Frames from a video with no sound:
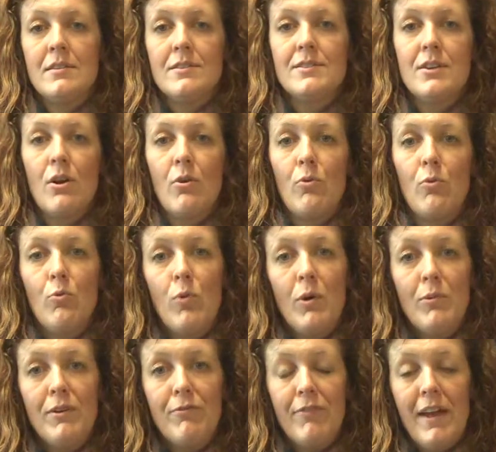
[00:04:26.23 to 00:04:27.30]
So
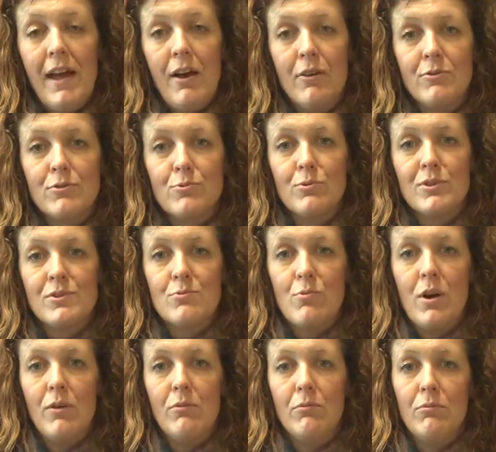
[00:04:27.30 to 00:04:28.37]
what we found was
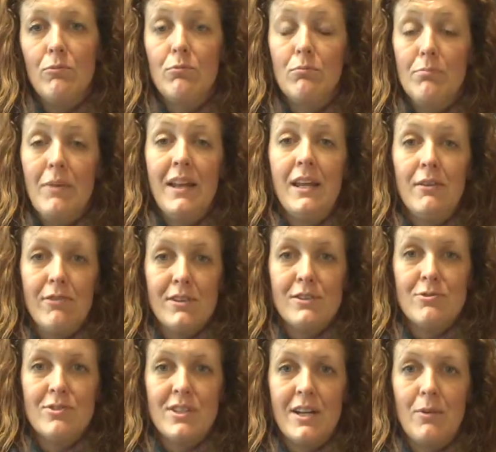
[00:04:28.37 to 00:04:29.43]
what many of
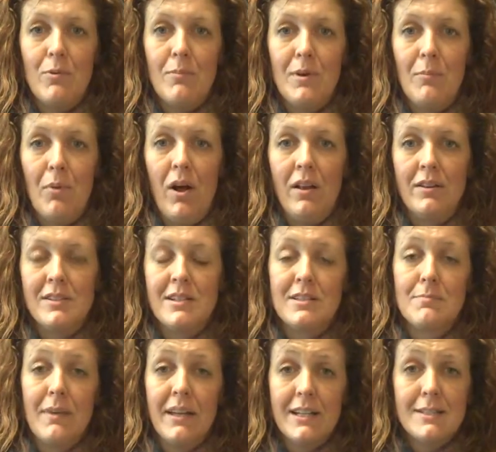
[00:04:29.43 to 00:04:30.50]
us who study women in
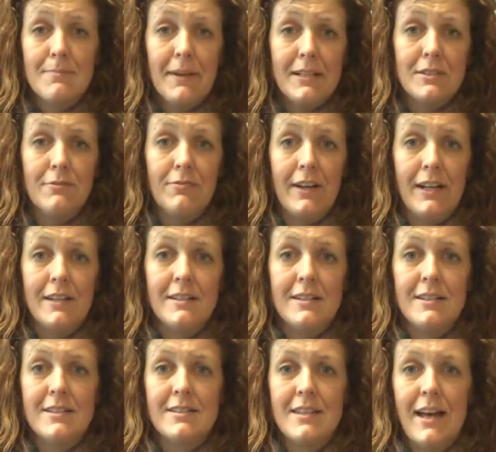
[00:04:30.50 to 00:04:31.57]
politics might expect to find,
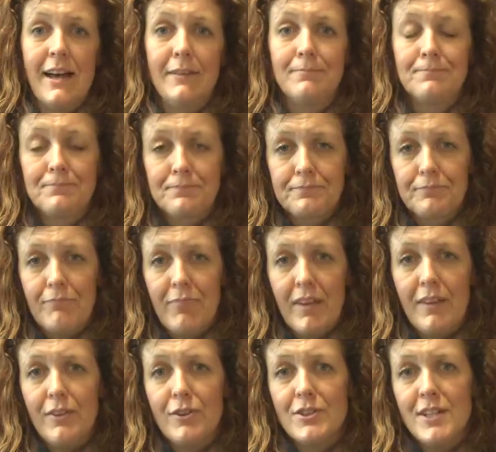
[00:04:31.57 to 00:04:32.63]
is that
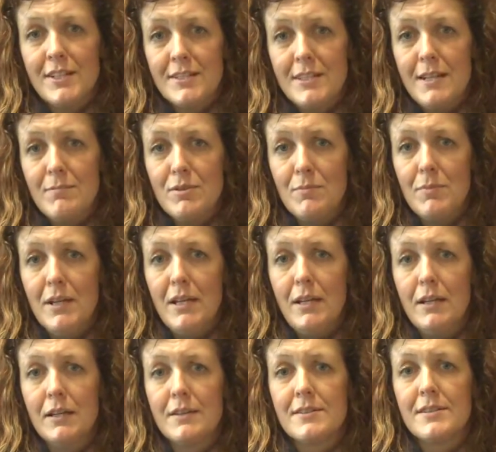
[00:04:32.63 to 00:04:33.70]
there does seem to
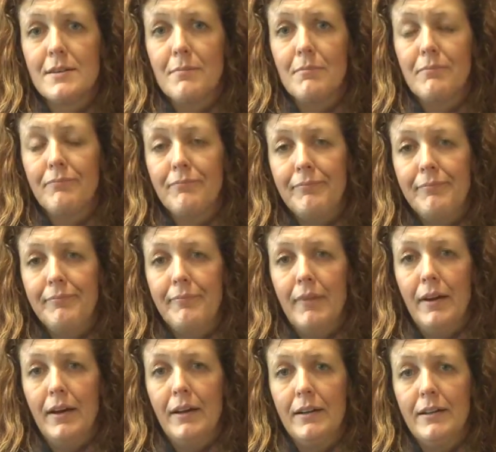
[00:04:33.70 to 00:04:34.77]
be some
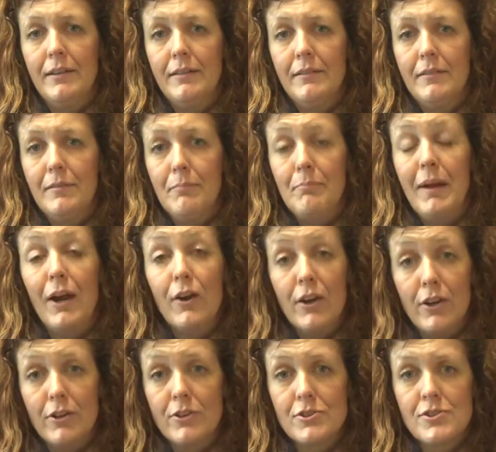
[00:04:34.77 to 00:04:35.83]

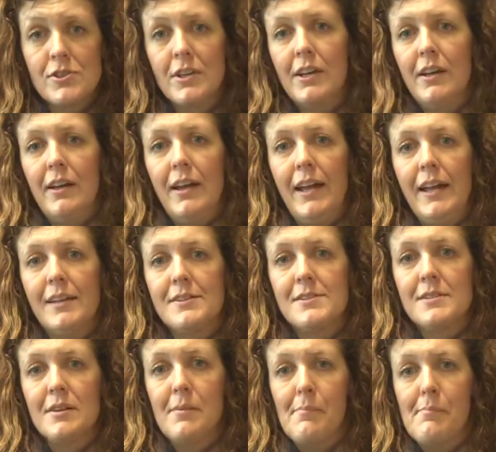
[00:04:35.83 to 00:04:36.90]
barriers and
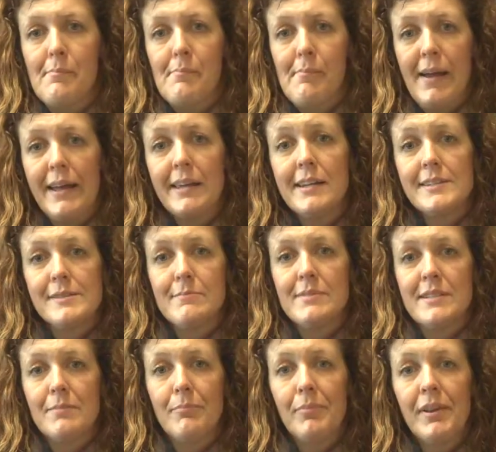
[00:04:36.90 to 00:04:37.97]
some
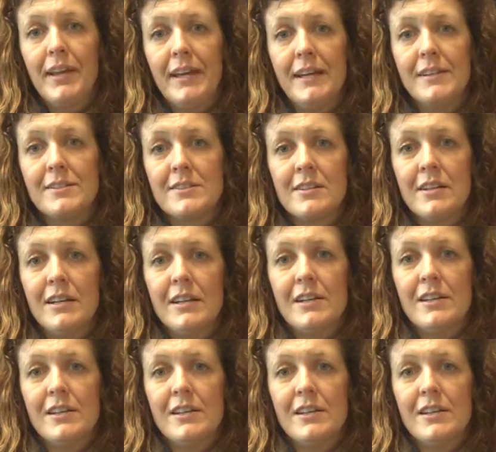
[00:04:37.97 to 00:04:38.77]
mechanisms in place